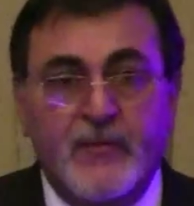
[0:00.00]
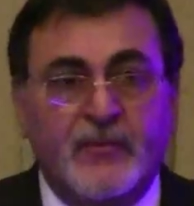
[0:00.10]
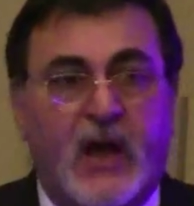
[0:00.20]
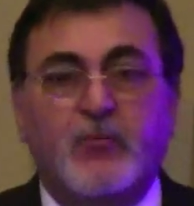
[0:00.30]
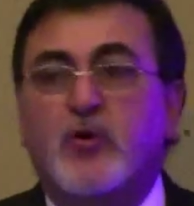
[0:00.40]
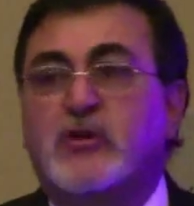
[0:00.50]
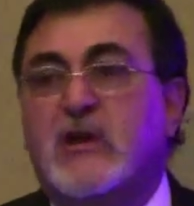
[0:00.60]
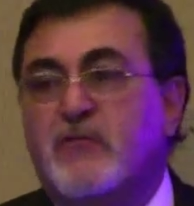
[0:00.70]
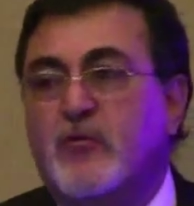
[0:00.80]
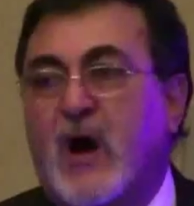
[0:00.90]
I'm going to give
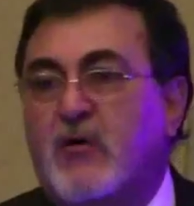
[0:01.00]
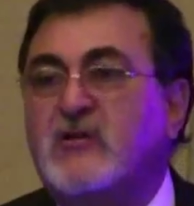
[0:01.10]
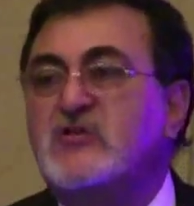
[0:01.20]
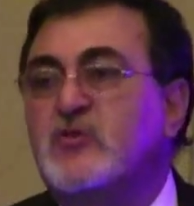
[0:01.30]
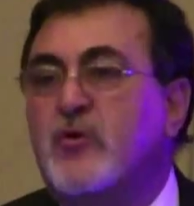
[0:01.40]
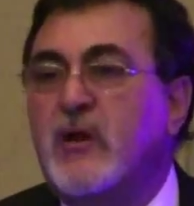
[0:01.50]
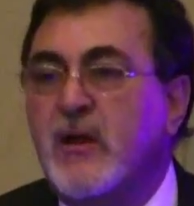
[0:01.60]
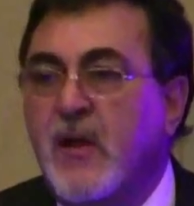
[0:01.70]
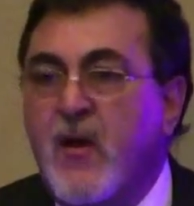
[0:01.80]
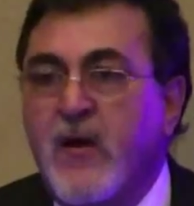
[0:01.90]
you our story,
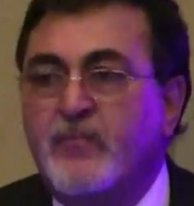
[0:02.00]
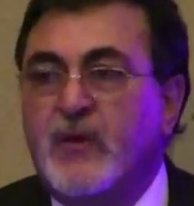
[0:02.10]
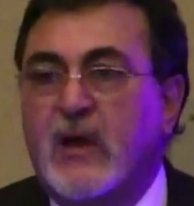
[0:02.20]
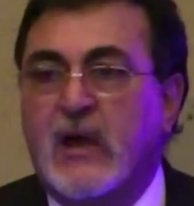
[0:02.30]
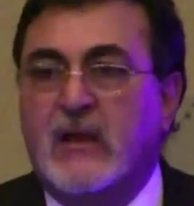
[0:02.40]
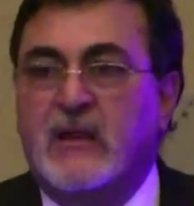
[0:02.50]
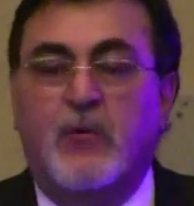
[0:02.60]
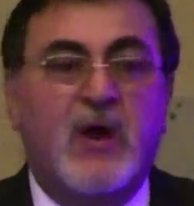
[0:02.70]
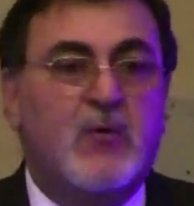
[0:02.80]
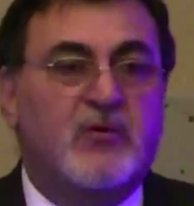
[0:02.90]
the
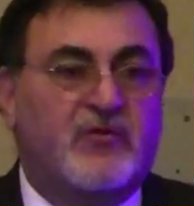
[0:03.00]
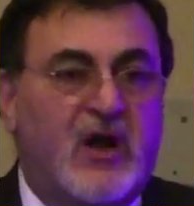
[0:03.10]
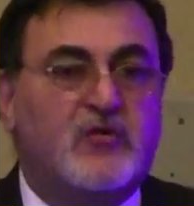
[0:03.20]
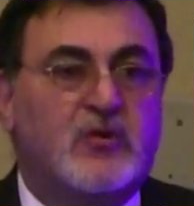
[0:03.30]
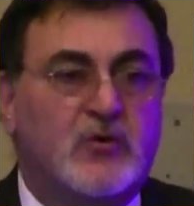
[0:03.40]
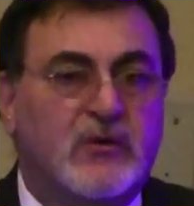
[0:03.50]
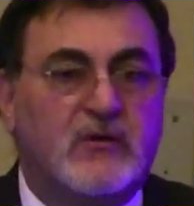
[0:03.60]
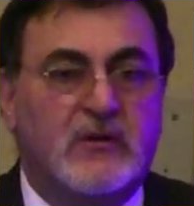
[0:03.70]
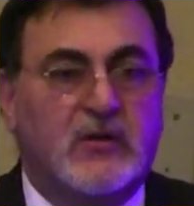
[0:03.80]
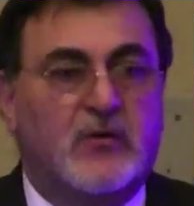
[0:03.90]
way we try to do it,
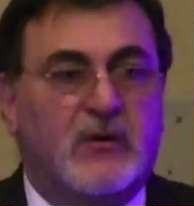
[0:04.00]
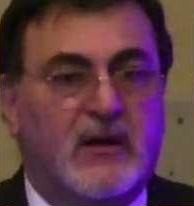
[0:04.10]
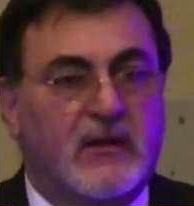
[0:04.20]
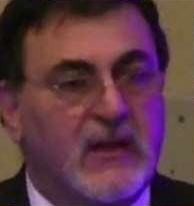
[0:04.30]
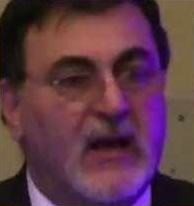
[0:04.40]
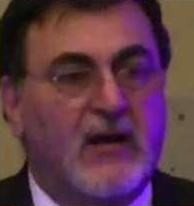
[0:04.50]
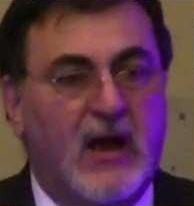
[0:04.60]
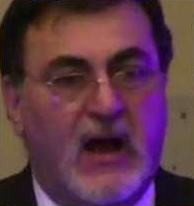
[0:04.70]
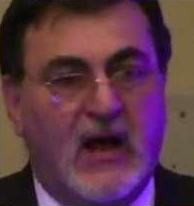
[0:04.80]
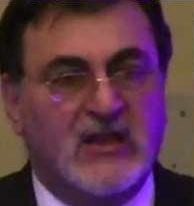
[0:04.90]
in the
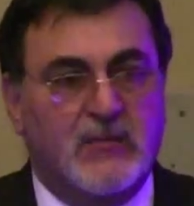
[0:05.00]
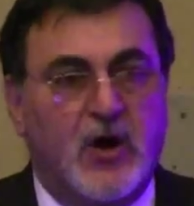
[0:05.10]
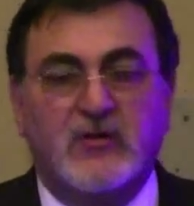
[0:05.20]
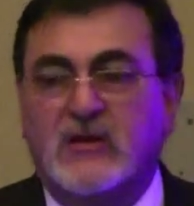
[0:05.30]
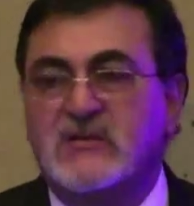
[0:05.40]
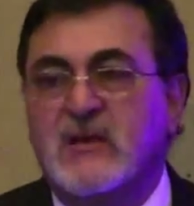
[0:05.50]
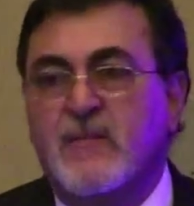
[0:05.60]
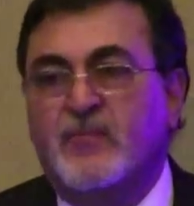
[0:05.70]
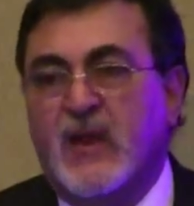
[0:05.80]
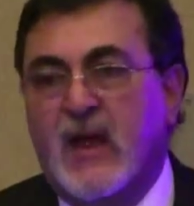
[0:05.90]
antibiotics
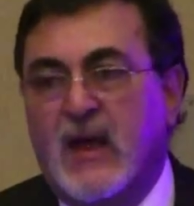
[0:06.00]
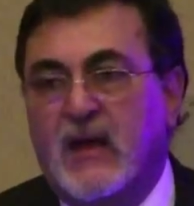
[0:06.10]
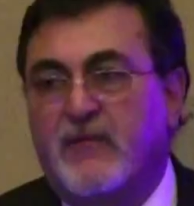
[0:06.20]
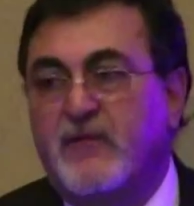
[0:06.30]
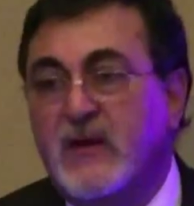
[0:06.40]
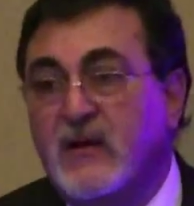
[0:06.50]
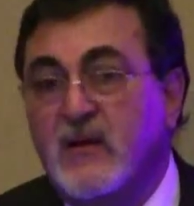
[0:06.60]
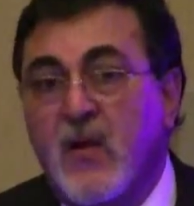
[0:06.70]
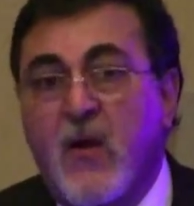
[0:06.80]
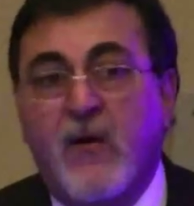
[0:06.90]
field.
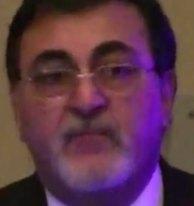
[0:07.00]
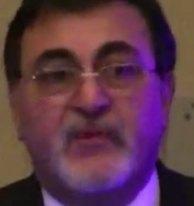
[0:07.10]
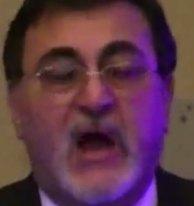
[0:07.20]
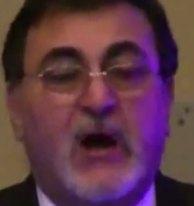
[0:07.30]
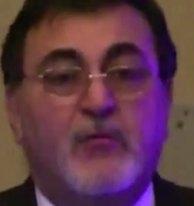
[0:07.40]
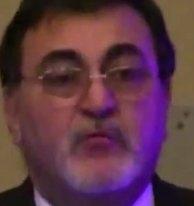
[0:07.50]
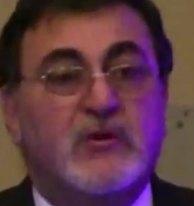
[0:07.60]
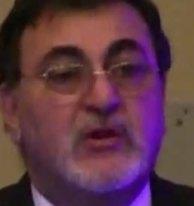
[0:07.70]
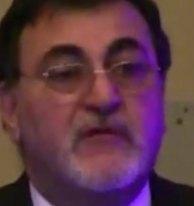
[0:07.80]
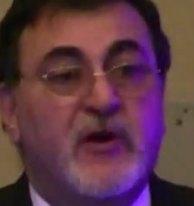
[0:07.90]
How would we
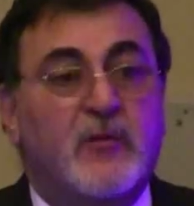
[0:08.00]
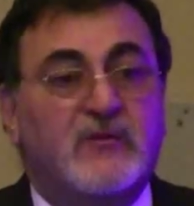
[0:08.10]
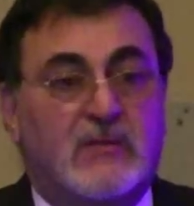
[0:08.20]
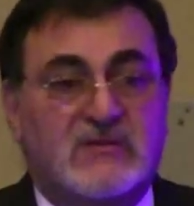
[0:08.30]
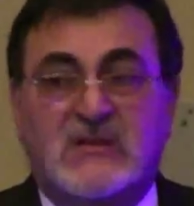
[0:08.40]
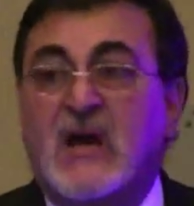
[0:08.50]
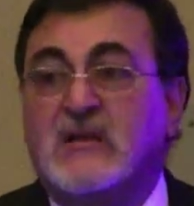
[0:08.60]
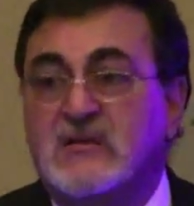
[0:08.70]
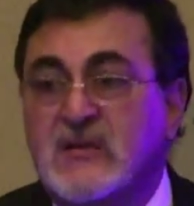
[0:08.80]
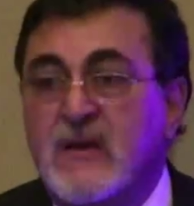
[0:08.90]
develop some
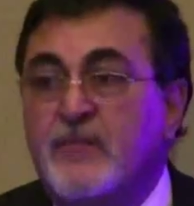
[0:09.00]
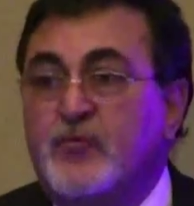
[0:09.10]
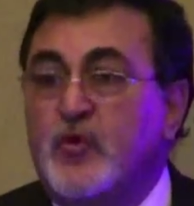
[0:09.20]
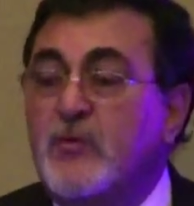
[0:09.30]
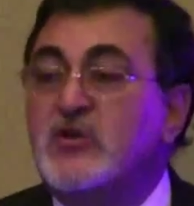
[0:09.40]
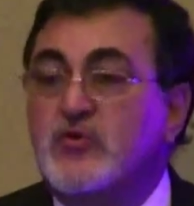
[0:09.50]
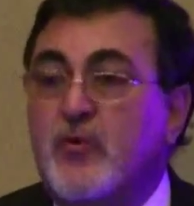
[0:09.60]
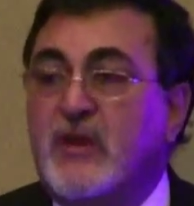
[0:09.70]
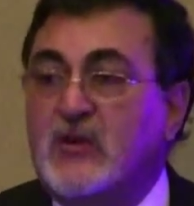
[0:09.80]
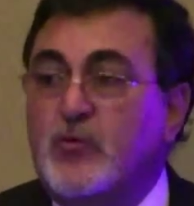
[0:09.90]
science to make sure
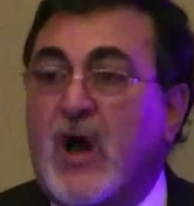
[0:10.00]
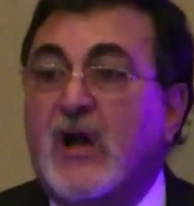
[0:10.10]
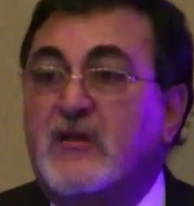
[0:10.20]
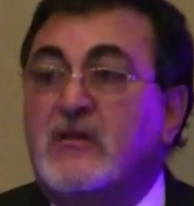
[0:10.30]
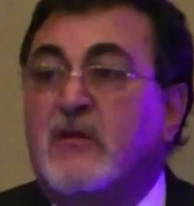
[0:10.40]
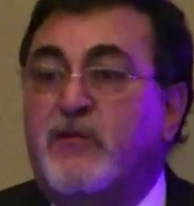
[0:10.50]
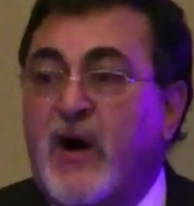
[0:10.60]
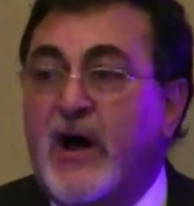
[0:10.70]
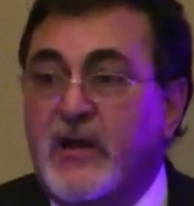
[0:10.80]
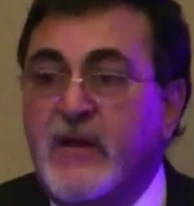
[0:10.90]
that we
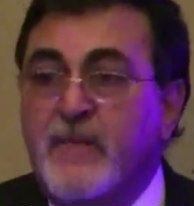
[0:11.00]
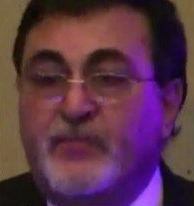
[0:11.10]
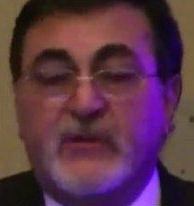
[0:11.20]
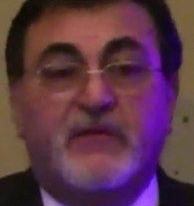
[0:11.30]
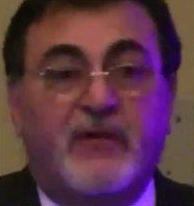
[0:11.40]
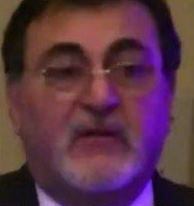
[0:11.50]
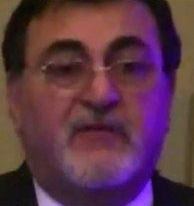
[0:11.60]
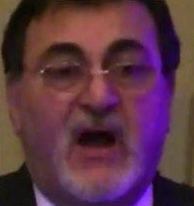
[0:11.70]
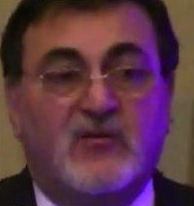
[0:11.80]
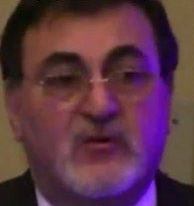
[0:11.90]
identify different
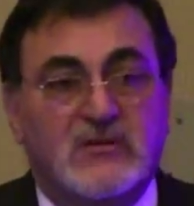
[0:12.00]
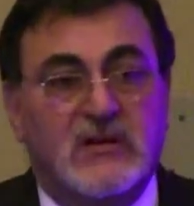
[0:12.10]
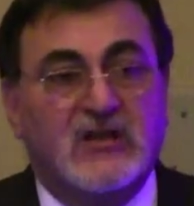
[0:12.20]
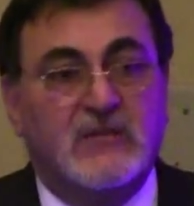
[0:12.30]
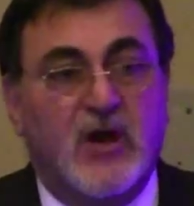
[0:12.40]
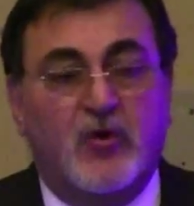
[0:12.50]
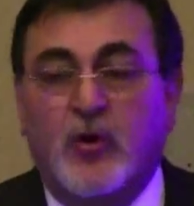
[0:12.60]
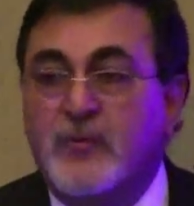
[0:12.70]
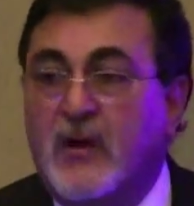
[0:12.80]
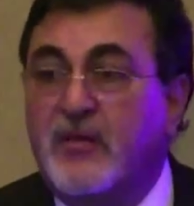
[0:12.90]
factors in
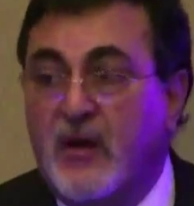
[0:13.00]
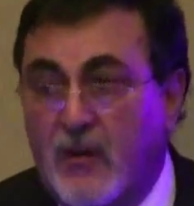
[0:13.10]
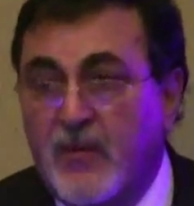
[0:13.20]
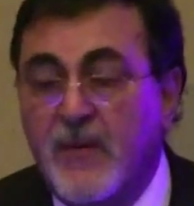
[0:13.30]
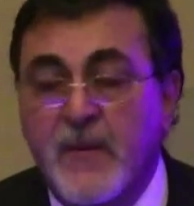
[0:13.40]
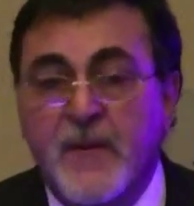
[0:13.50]
antimicrobial therapy,